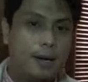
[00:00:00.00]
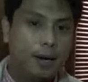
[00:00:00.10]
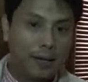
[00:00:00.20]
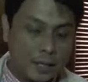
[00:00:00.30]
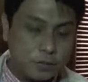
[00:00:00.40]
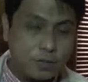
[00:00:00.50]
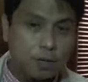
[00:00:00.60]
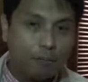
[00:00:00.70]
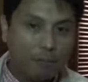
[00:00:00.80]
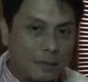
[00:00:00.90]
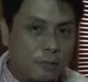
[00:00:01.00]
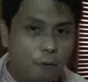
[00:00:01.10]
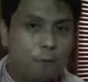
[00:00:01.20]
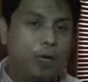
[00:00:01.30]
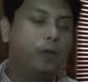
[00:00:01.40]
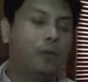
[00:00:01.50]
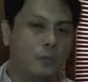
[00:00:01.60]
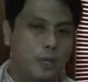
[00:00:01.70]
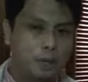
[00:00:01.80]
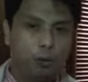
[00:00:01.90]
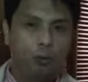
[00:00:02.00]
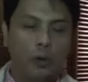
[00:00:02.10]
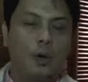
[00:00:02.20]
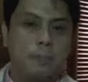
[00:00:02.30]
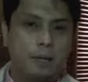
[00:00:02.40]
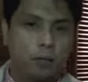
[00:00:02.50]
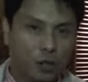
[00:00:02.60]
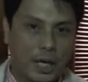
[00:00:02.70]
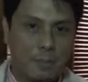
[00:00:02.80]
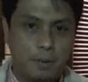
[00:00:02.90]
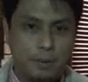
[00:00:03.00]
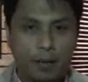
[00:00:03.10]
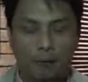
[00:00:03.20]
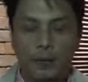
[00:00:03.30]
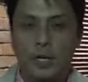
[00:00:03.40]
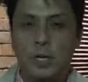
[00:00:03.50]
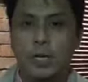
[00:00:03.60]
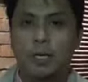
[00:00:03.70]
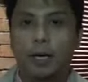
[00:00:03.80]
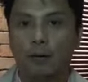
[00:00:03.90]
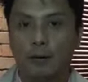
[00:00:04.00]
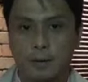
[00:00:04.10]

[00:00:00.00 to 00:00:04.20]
next year, but hopefully we'll do a better job at figuring it out.